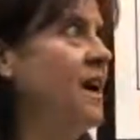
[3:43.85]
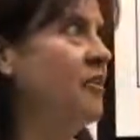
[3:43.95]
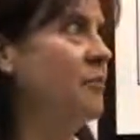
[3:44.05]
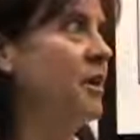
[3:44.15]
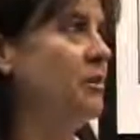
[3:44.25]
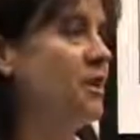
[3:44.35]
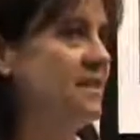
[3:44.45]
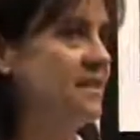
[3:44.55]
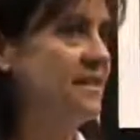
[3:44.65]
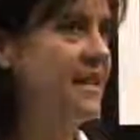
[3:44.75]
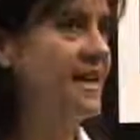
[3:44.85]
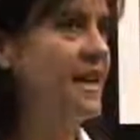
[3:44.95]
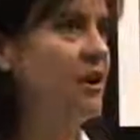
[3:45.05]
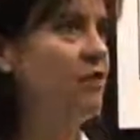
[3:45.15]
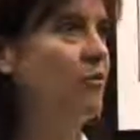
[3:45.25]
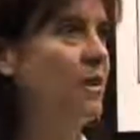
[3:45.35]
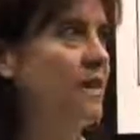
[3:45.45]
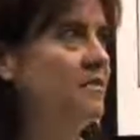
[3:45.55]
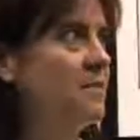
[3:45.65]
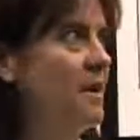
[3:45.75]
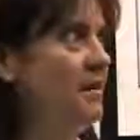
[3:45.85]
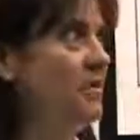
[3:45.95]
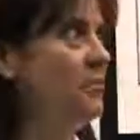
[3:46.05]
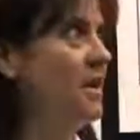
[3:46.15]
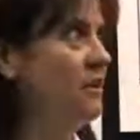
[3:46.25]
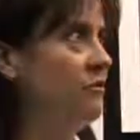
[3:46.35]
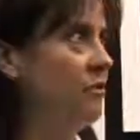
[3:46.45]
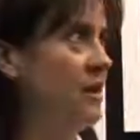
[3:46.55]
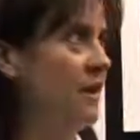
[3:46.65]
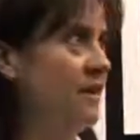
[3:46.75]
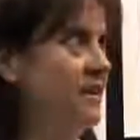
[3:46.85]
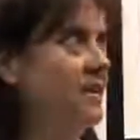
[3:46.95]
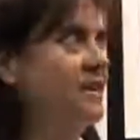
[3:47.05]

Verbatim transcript: Everybody wants to take care of what they've spent their money on,